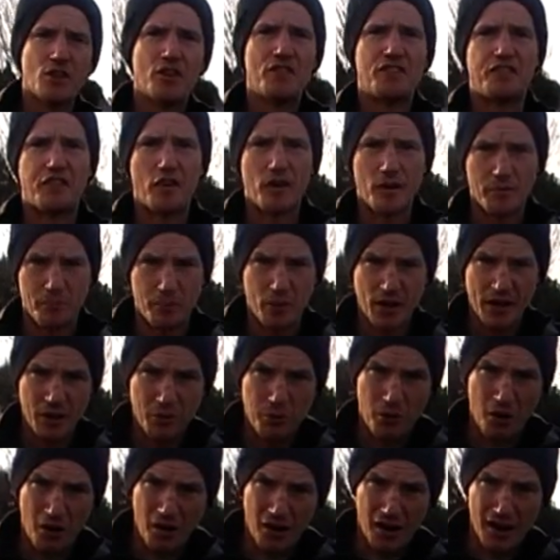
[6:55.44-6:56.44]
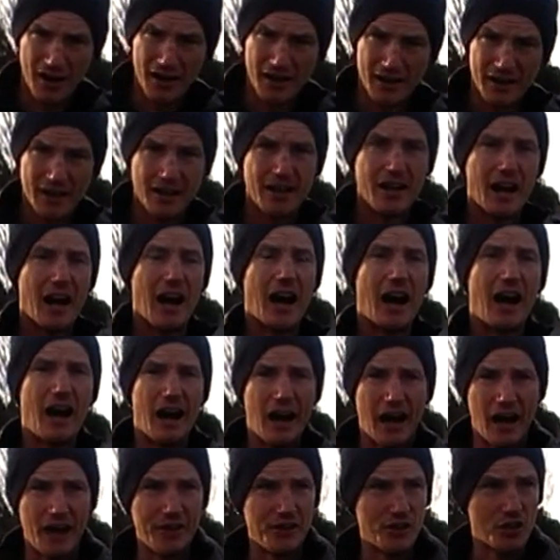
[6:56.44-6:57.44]
for a brick wall
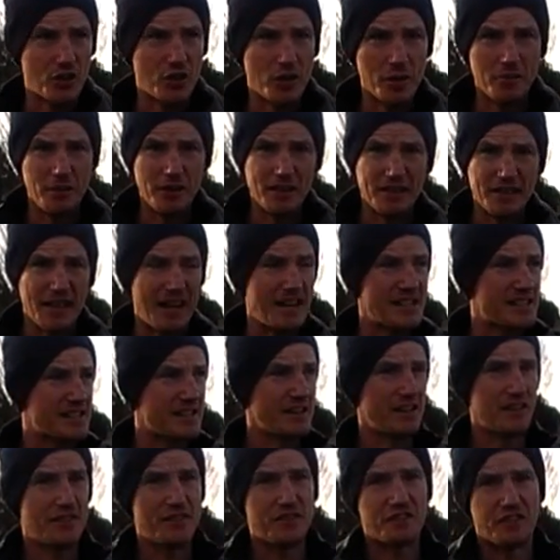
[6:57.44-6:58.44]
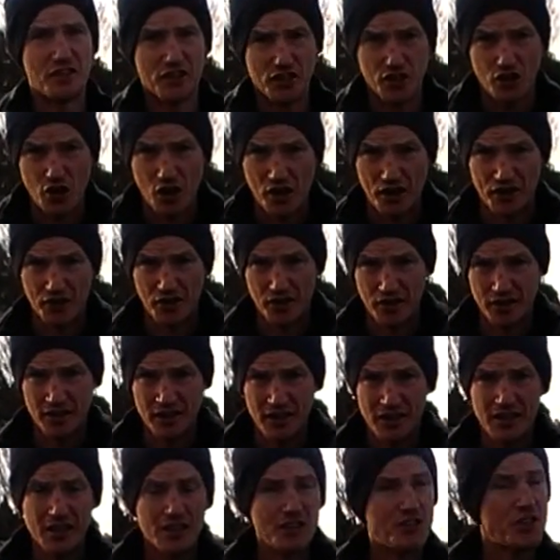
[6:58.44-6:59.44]
and you're going to be destined for the gutter.
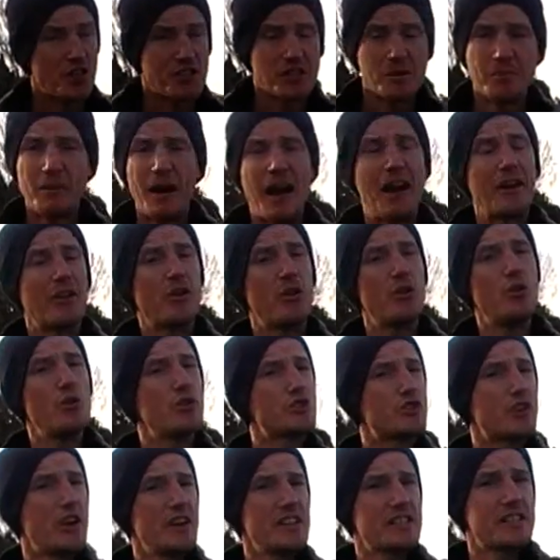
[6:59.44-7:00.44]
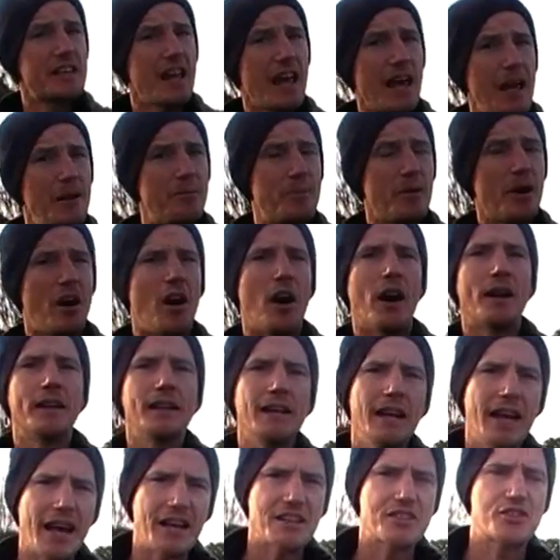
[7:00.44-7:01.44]
Doesn't matter who tries to help you,
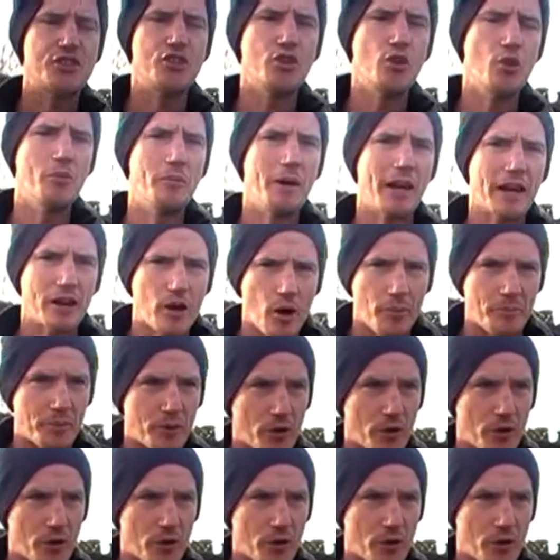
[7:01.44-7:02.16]
unless you make up